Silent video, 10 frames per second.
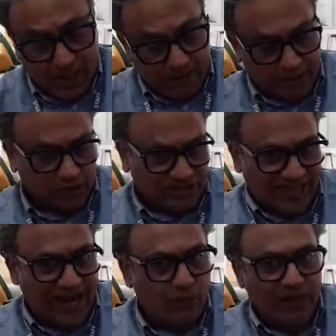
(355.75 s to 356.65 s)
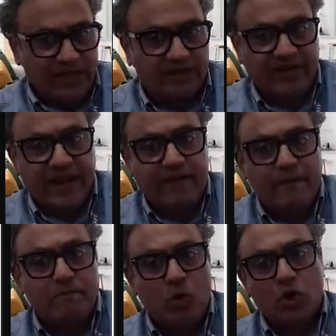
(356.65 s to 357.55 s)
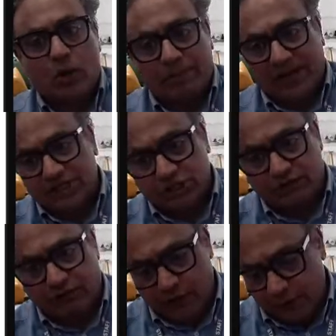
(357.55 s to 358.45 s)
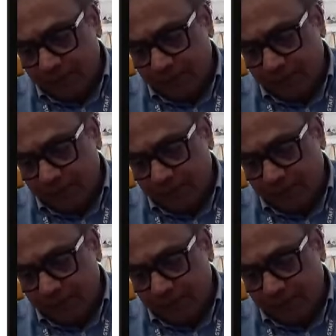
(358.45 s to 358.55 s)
because that will create more complications for you.